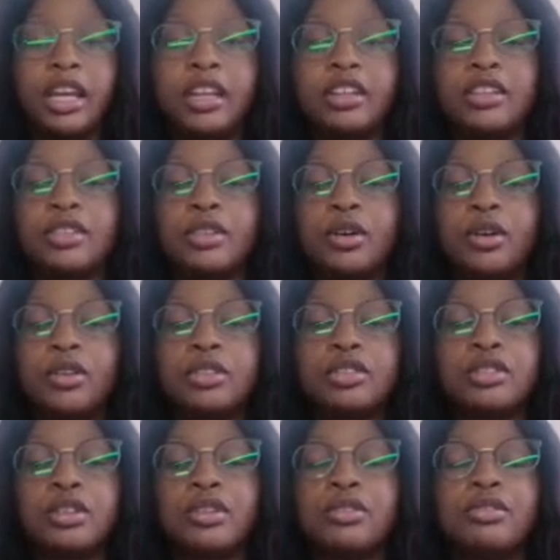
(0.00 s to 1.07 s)
It is
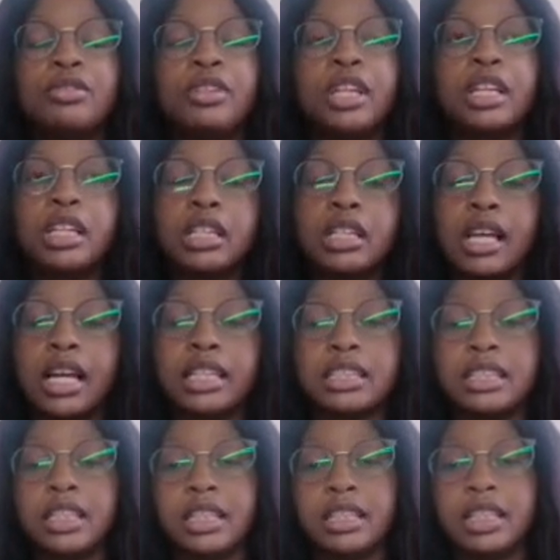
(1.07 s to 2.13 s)
also
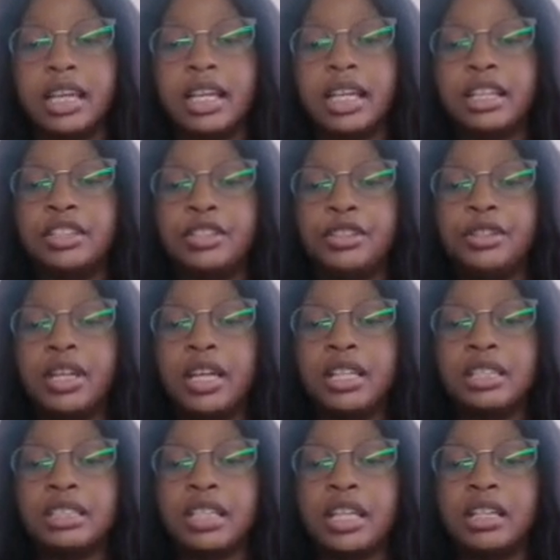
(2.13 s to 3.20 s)
recognizing that as you
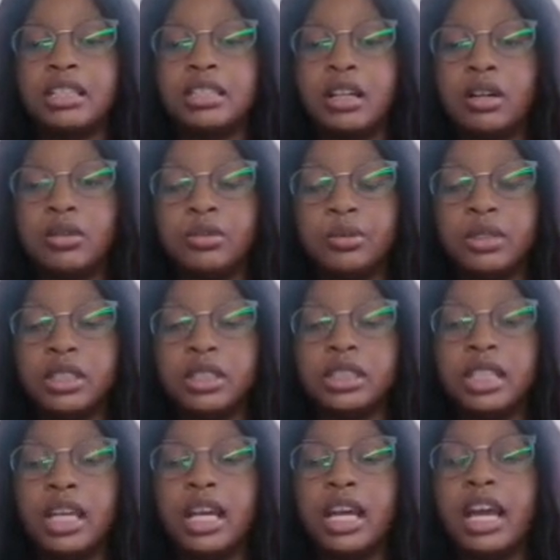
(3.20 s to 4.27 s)
enter adulthood
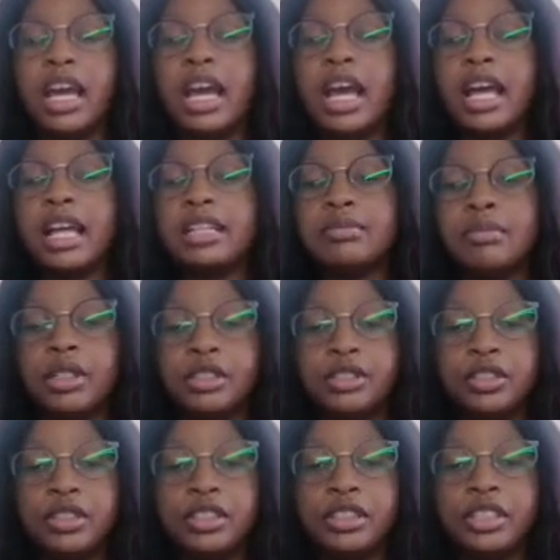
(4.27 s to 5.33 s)
and
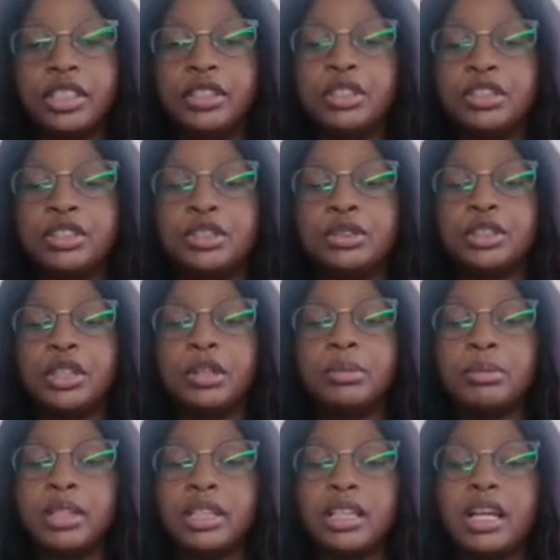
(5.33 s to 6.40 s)
maturity, you
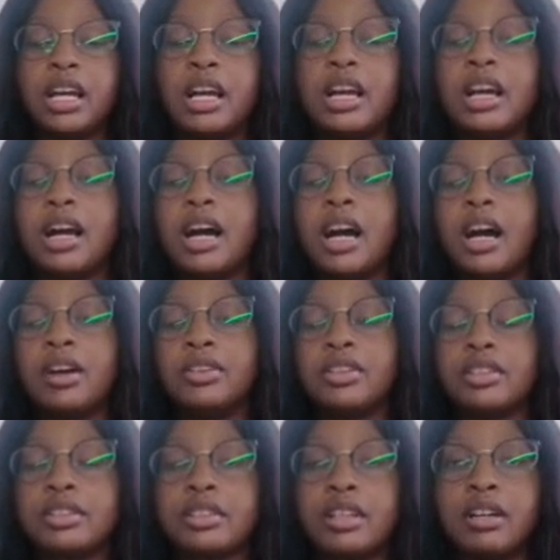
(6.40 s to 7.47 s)
determine how
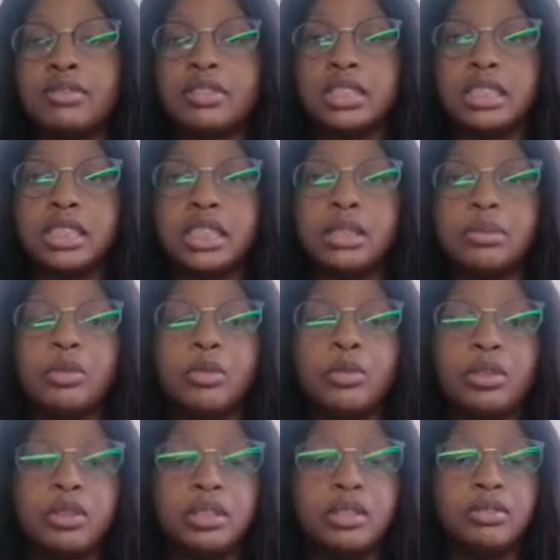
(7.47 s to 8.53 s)
your self esteem
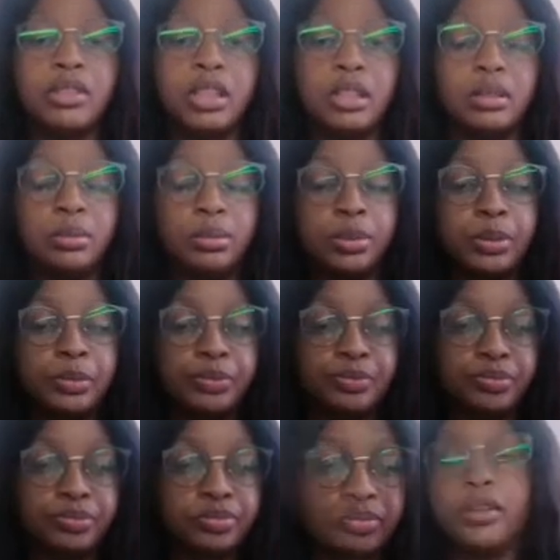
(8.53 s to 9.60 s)
will develop.
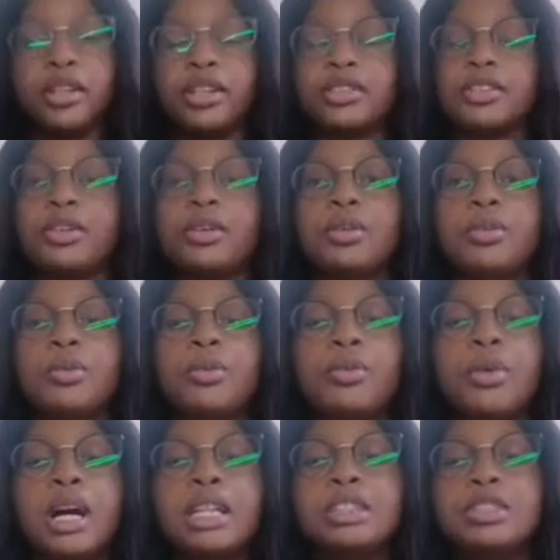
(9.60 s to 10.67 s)
Okay, so
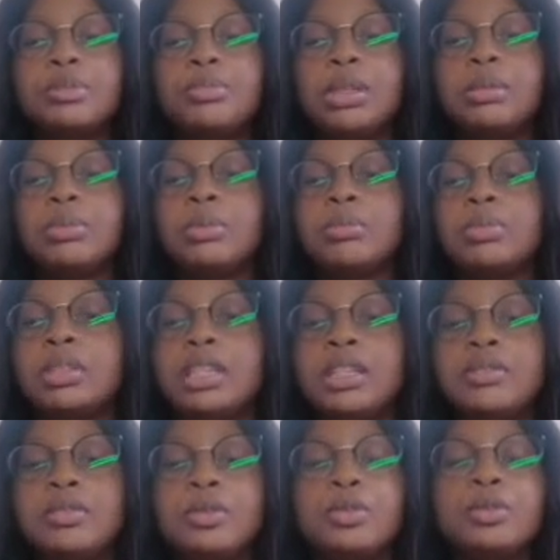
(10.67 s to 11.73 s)
what do people
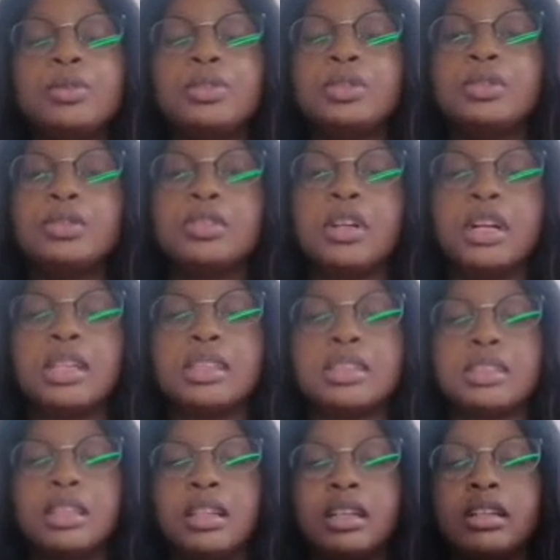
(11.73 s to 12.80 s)
believe who do not
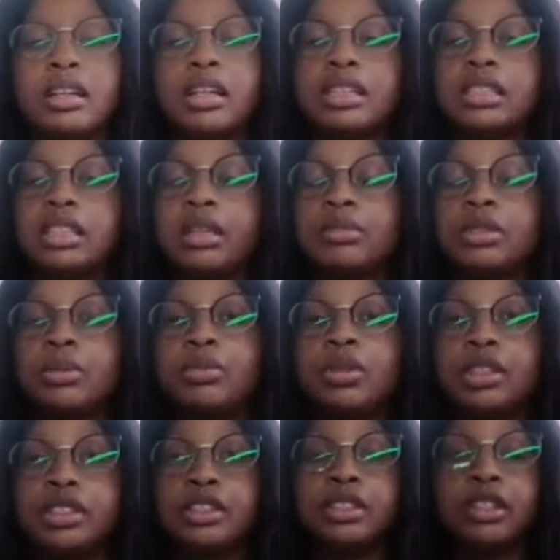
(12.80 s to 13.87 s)
accept
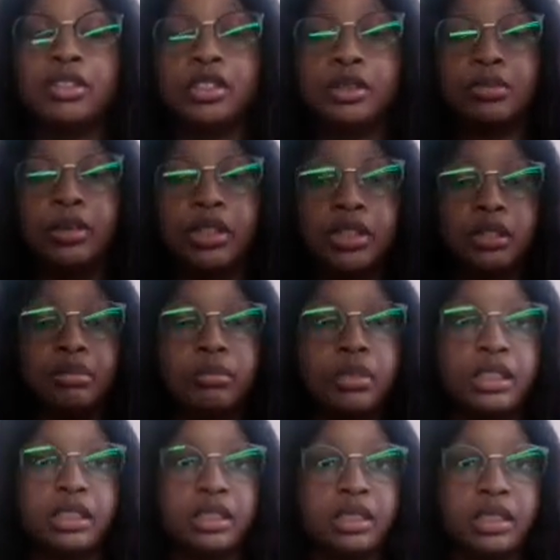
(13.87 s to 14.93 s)
personal
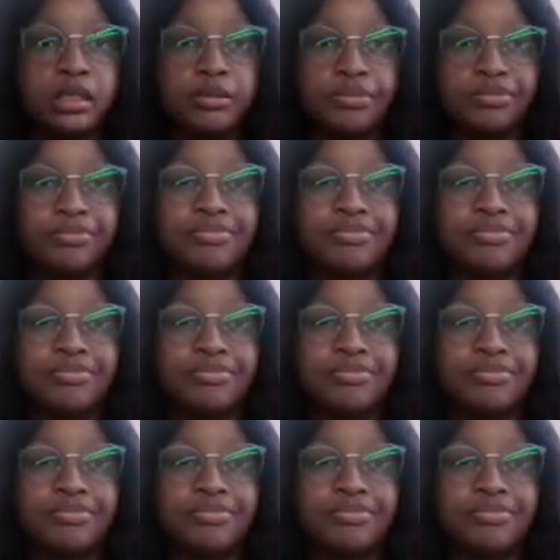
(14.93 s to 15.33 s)
responsibility?